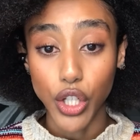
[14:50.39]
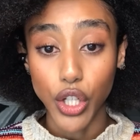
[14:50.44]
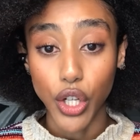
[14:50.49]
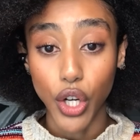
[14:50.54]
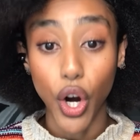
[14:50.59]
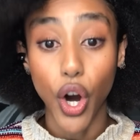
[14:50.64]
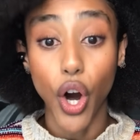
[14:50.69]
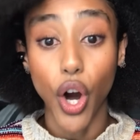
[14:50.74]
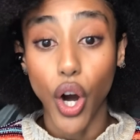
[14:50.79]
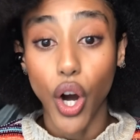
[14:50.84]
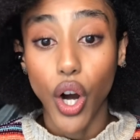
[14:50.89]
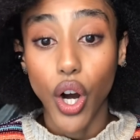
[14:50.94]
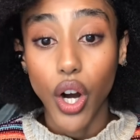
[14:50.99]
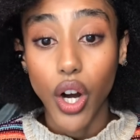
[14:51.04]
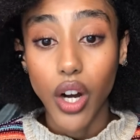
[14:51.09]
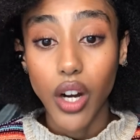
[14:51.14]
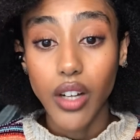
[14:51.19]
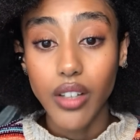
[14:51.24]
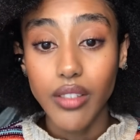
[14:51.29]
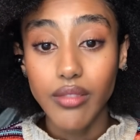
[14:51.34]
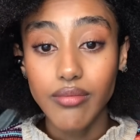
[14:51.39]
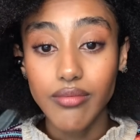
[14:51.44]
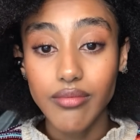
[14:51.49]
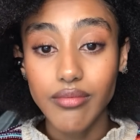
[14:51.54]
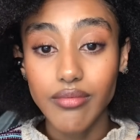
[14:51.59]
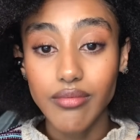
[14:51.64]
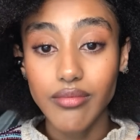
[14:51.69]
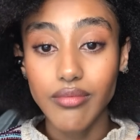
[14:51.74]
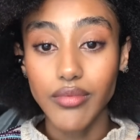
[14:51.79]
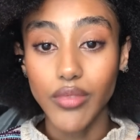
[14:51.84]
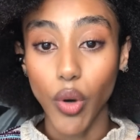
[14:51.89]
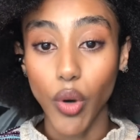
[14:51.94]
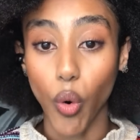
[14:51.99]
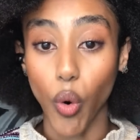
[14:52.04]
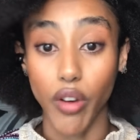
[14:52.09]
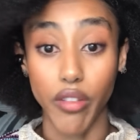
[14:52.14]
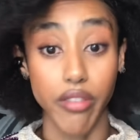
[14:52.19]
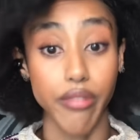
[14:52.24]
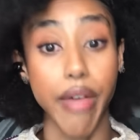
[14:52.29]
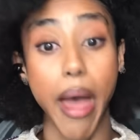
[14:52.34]
her
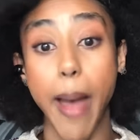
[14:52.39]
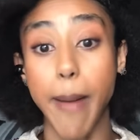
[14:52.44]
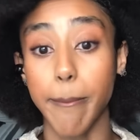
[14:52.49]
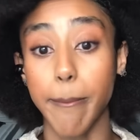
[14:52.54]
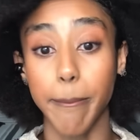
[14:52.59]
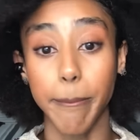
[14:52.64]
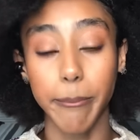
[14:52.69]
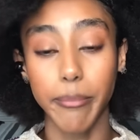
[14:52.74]
or them